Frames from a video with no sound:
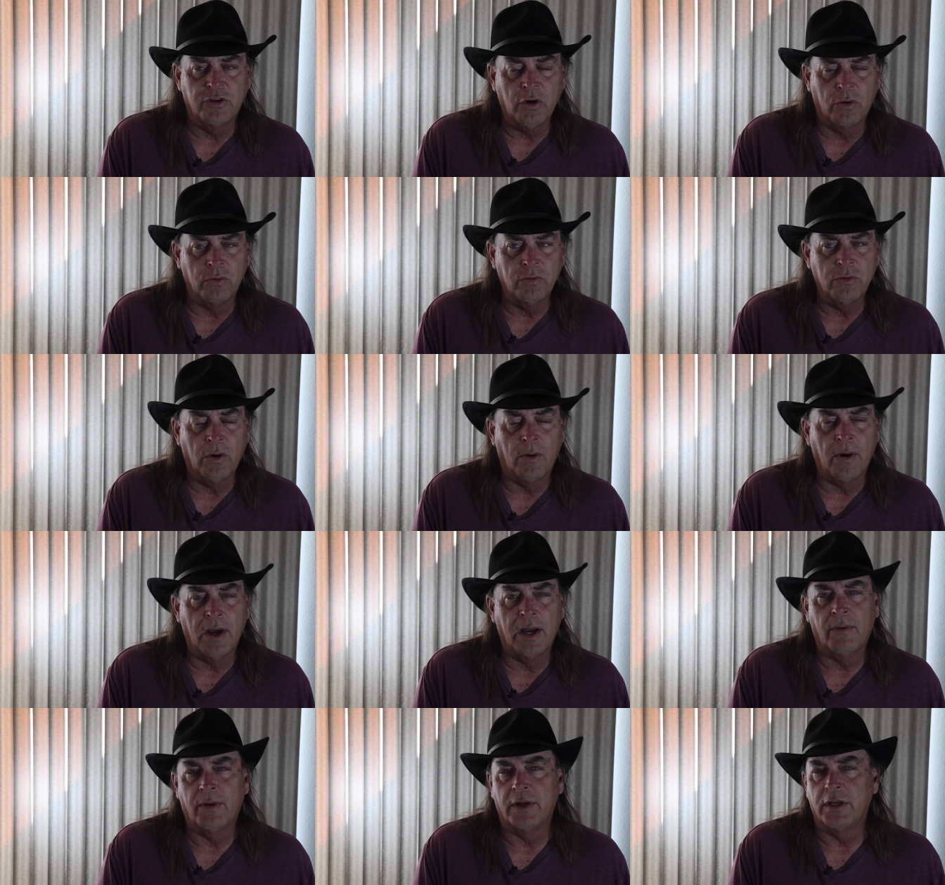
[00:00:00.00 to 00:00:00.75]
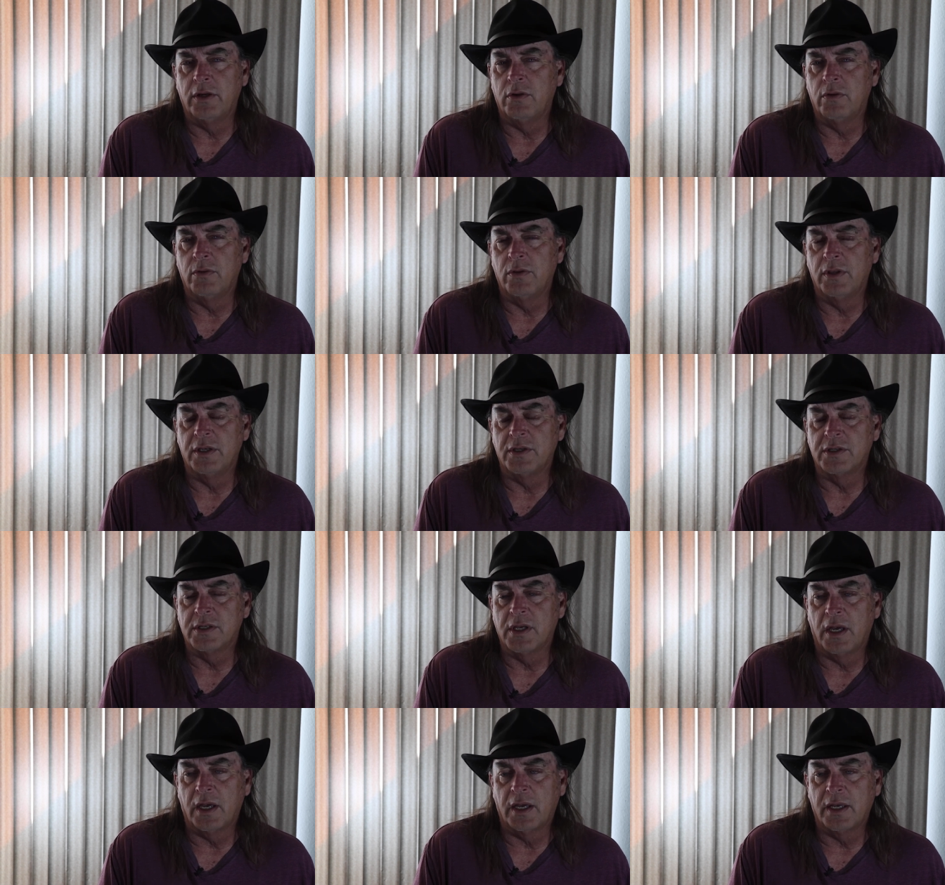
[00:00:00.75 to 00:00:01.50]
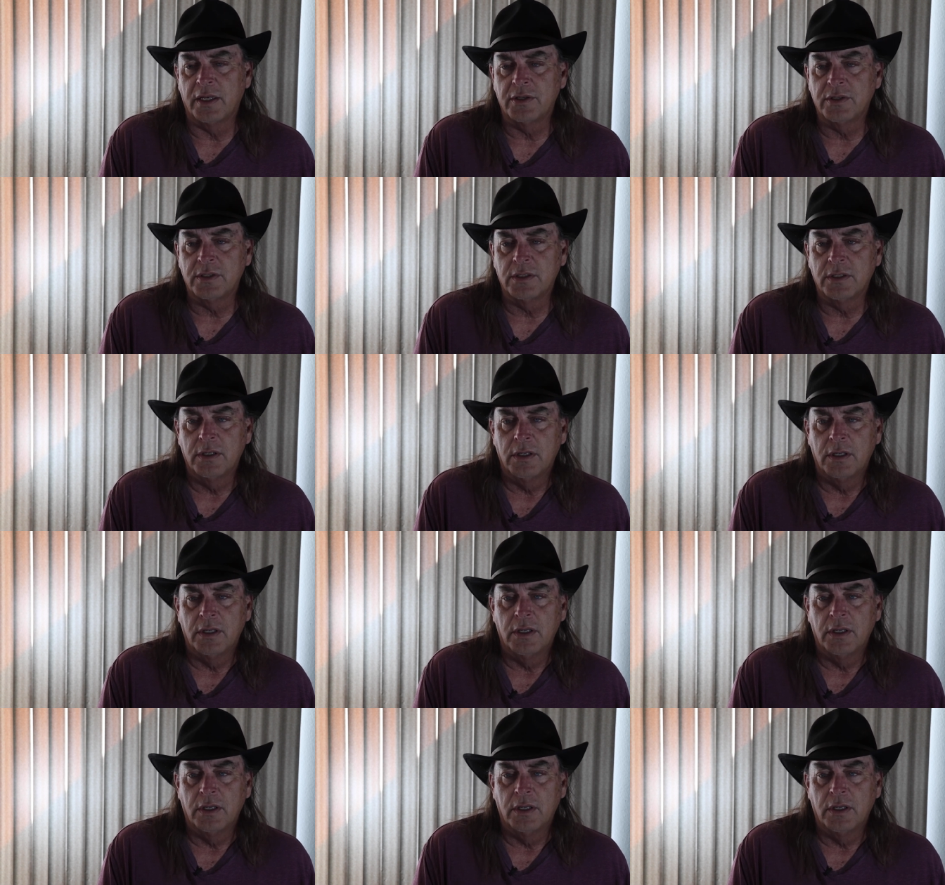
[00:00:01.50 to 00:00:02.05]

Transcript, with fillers: don't know how I knew these guys,